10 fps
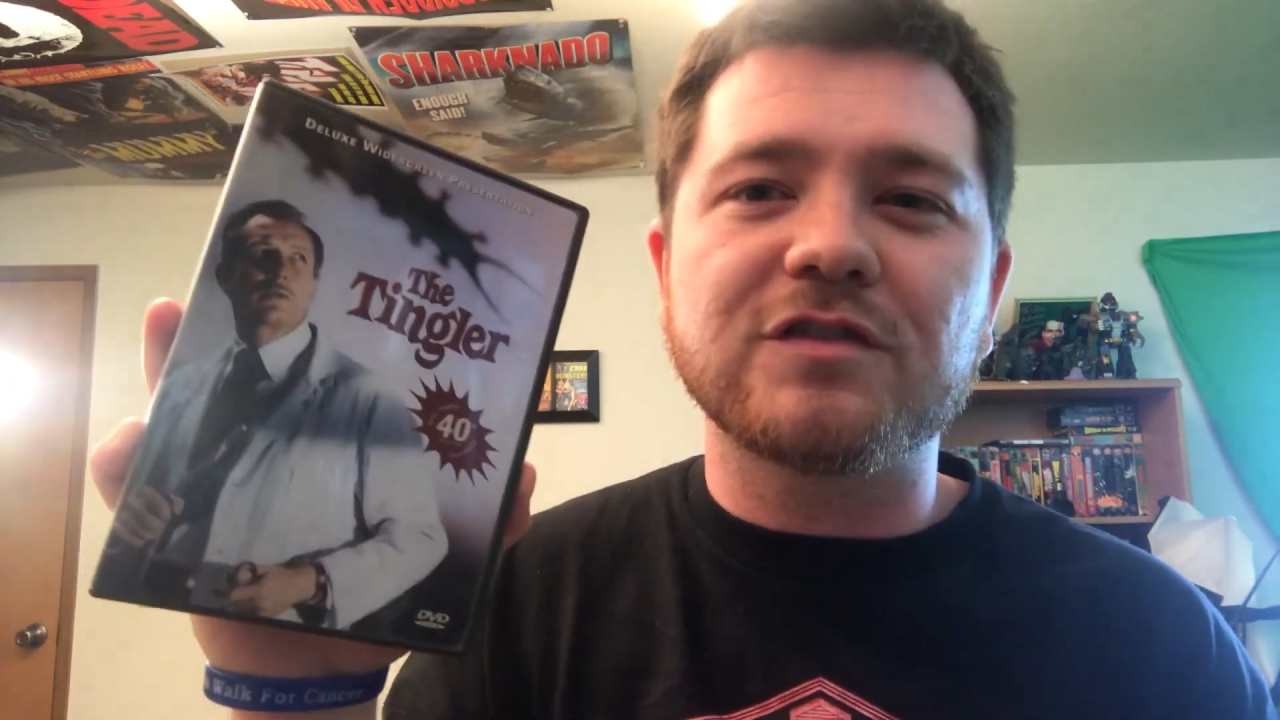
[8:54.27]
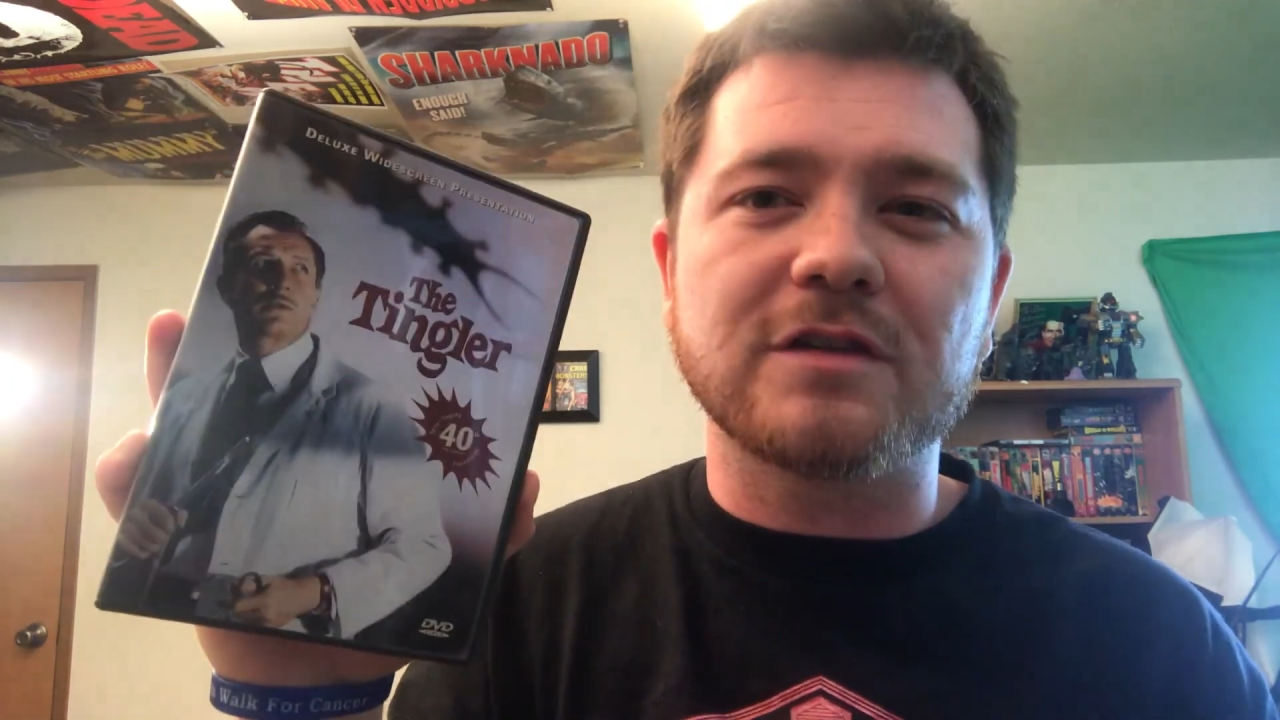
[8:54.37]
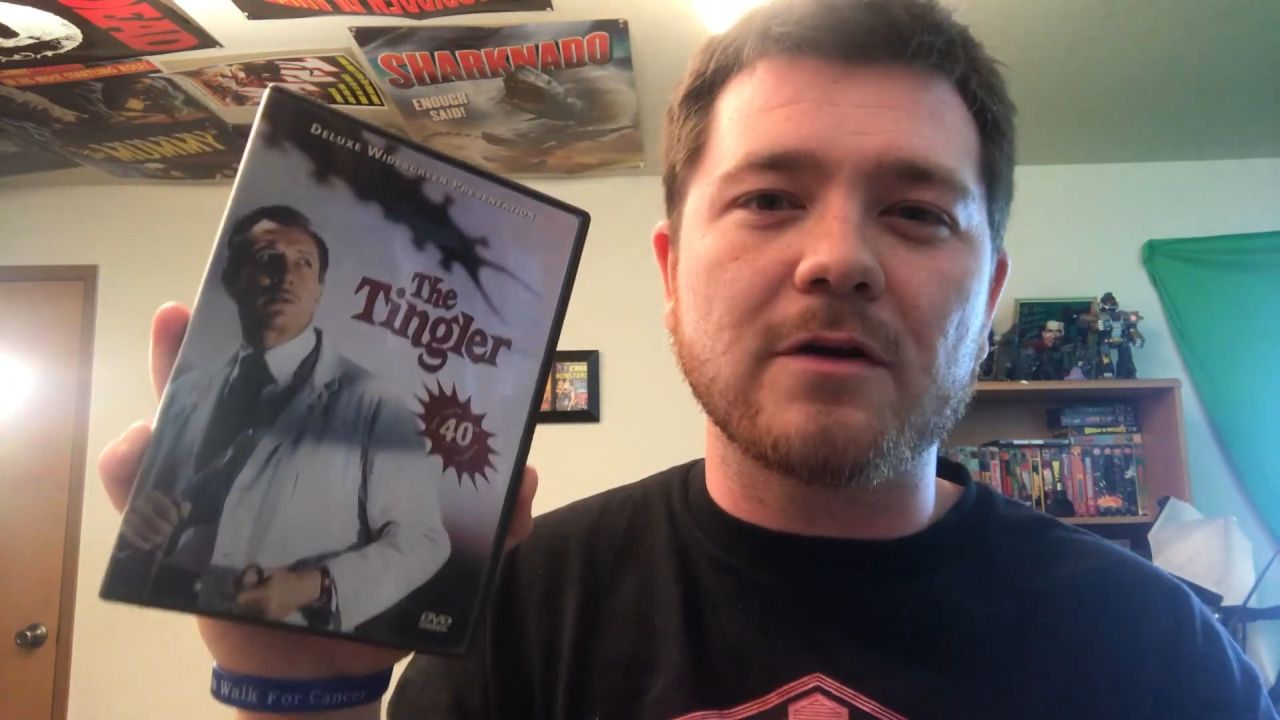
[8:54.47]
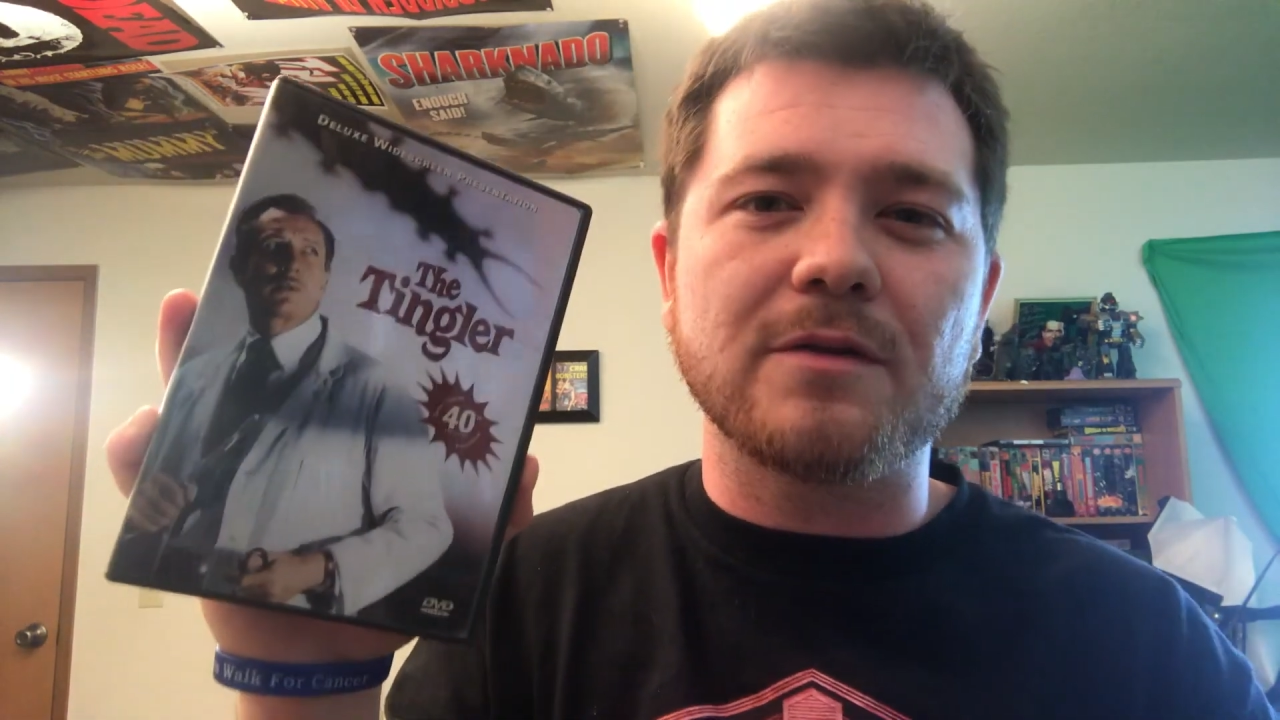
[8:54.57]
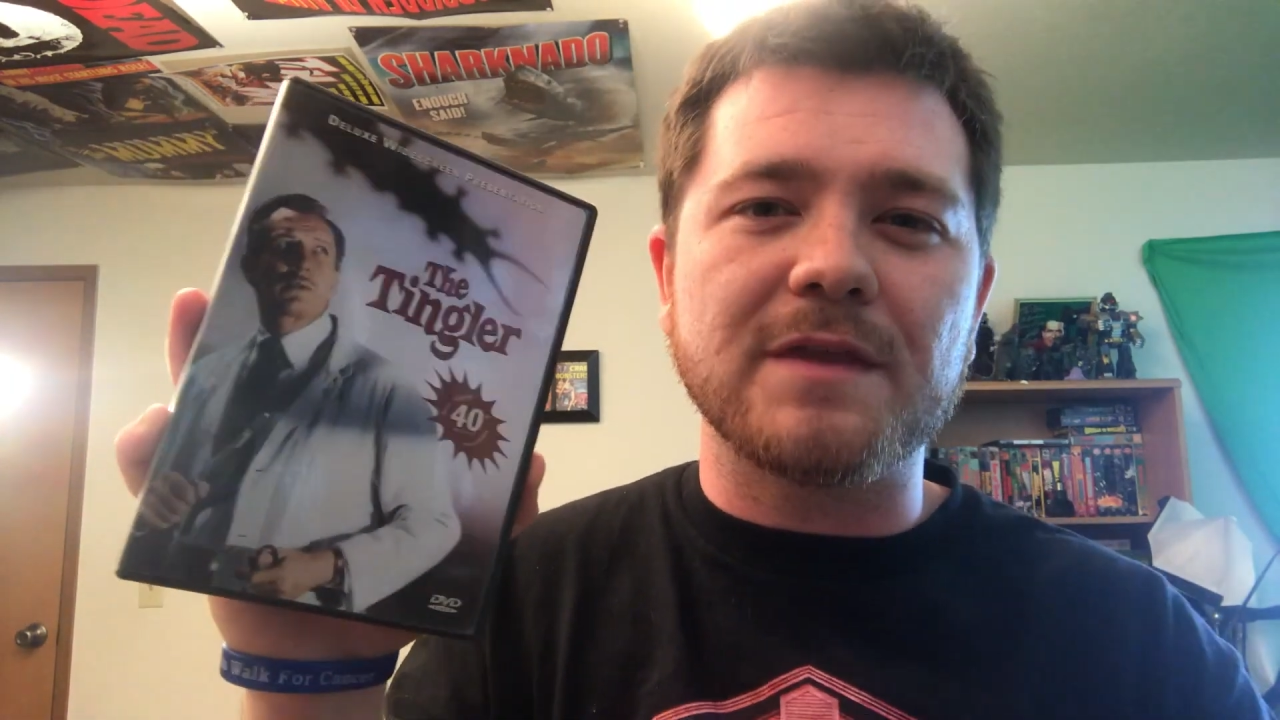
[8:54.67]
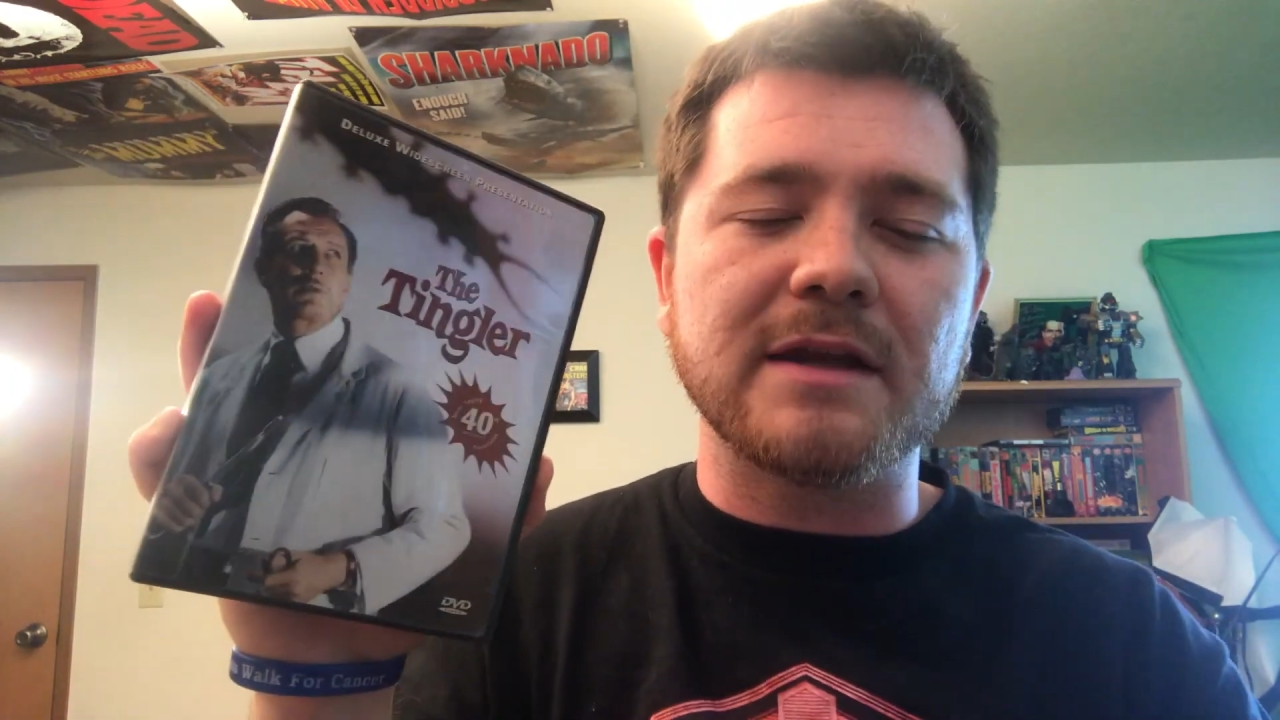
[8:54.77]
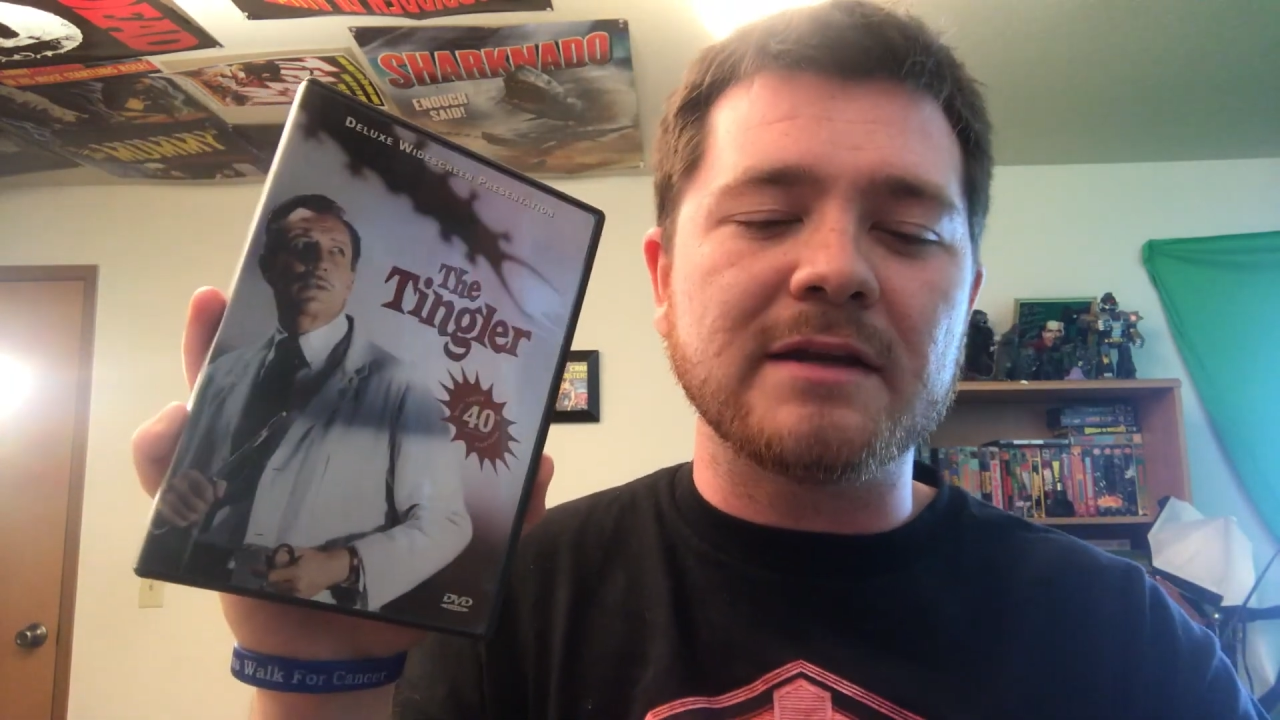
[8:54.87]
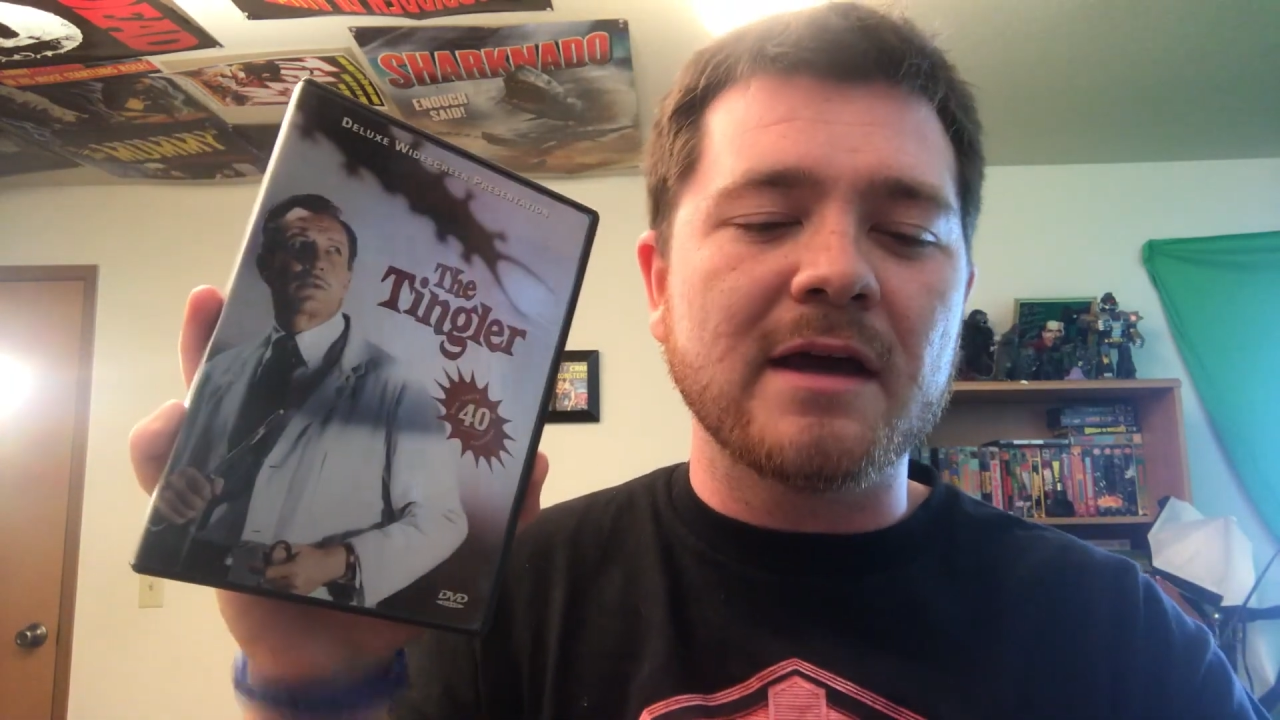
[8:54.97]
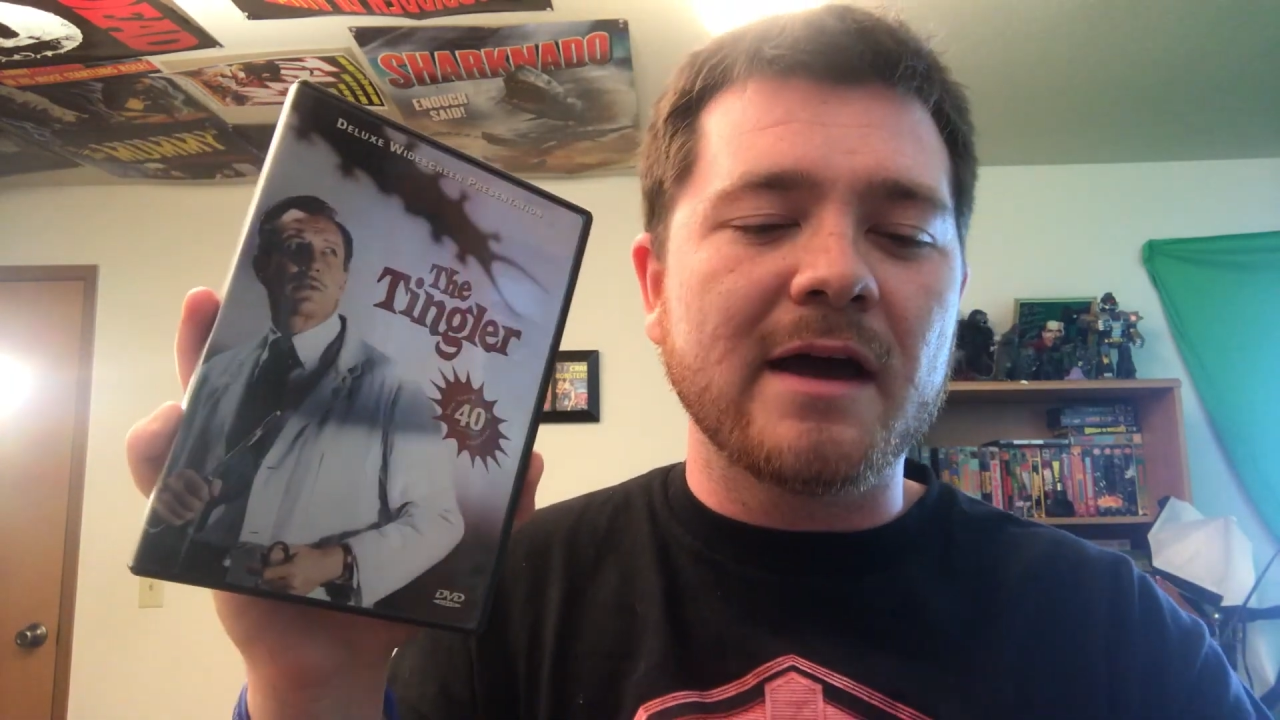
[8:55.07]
so that